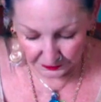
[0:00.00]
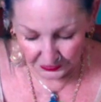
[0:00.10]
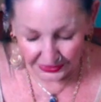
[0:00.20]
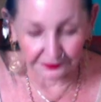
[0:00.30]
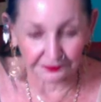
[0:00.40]

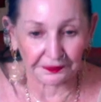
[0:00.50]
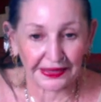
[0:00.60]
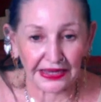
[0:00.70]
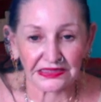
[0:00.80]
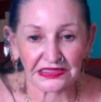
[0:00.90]
well,
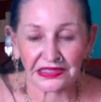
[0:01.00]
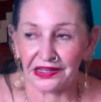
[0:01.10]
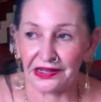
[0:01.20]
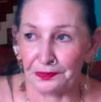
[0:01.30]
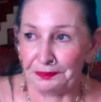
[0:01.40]
that's
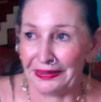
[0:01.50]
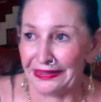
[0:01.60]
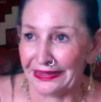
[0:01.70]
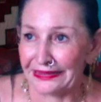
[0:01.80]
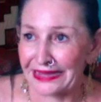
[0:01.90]
in a
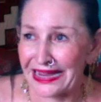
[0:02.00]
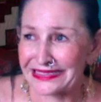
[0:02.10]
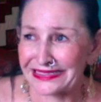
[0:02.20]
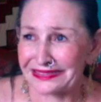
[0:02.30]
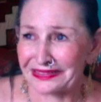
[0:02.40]
bit, uh,
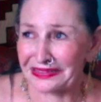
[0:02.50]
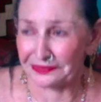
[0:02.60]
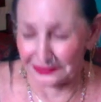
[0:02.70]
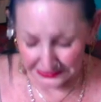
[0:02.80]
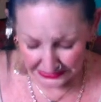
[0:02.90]
that's
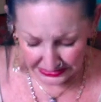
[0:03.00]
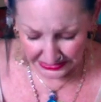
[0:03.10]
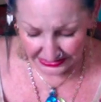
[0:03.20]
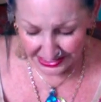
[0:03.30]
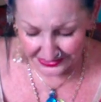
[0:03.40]

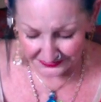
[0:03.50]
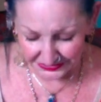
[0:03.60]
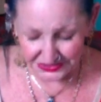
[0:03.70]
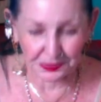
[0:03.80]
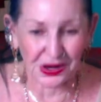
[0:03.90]
kind of
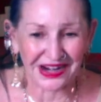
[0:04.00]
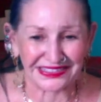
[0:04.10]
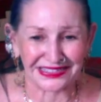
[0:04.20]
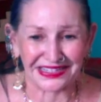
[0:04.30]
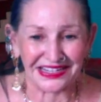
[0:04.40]
a
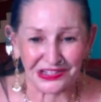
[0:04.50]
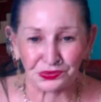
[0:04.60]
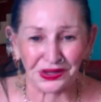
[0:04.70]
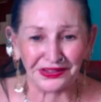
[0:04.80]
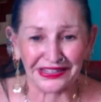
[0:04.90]
surprise that he
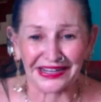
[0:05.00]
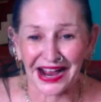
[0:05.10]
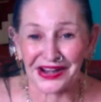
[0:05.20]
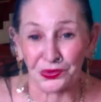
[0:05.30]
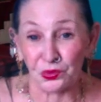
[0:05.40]
really
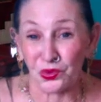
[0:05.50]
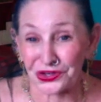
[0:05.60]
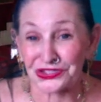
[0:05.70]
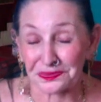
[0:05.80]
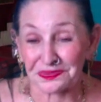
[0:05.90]
kind of
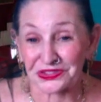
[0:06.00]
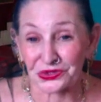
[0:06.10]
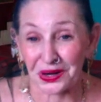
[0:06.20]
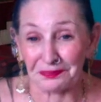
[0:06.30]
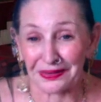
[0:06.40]
worships
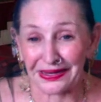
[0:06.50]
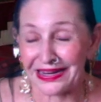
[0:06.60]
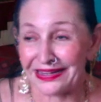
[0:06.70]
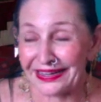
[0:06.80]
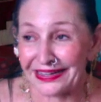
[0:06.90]
Trump. And
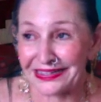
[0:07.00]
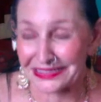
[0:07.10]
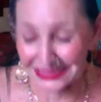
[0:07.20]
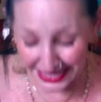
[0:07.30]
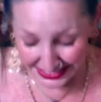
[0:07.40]
it,
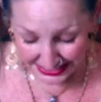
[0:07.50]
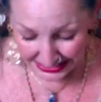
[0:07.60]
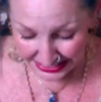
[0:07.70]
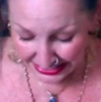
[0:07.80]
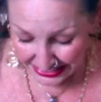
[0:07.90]
it's
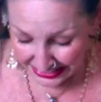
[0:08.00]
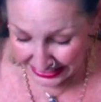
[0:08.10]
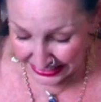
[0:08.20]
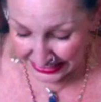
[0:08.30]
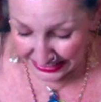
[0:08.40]
like,
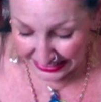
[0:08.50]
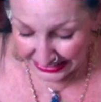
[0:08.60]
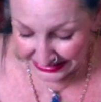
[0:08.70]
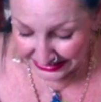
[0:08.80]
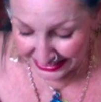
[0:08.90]

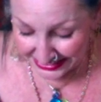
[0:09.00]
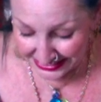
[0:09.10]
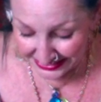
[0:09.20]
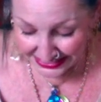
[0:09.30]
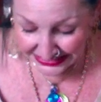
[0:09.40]
it's like
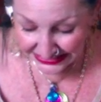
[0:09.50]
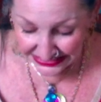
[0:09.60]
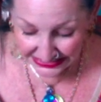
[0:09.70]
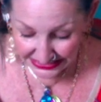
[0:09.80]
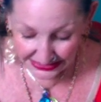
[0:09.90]
he thinks
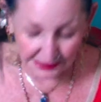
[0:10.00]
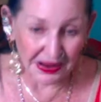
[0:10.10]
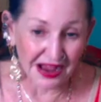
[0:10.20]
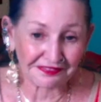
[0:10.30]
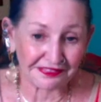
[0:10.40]
he's in the
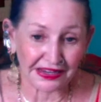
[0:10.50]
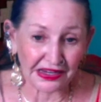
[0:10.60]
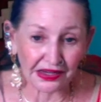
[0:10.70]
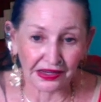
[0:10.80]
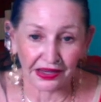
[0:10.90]

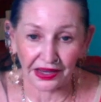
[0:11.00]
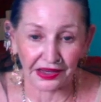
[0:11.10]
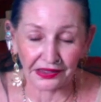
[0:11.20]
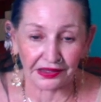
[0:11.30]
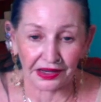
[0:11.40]
mafia
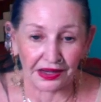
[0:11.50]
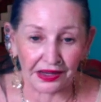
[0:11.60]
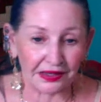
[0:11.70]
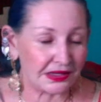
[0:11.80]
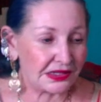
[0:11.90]
and
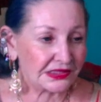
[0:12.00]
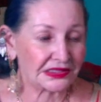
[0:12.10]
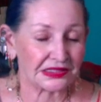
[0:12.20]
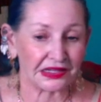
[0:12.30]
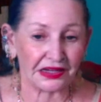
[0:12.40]
uh,
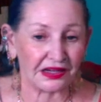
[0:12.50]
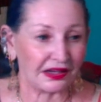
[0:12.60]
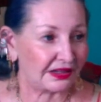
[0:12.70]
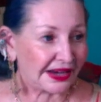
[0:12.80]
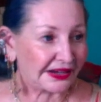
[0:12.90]
he's the
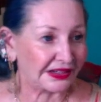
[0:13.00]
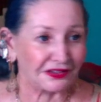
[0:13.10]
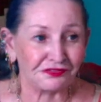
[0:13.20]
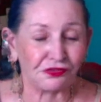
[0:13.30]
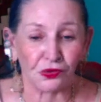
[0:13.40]
like an
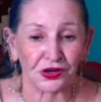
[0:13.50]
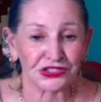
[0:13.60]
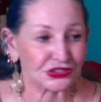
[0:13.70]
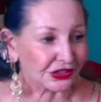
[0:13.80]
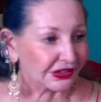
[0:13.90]

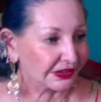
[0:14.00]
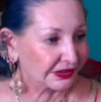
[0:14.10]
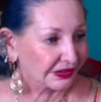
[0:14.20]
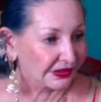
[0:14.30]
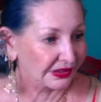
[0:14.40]
enforcer,
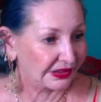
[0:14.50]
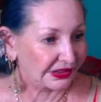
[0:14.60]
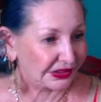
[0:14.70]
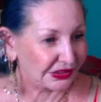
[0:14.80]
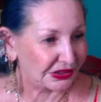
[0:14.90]

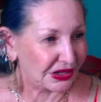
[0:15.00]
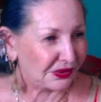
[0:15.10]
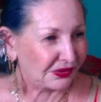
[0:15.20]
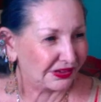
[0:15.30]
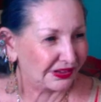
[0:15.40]
you know,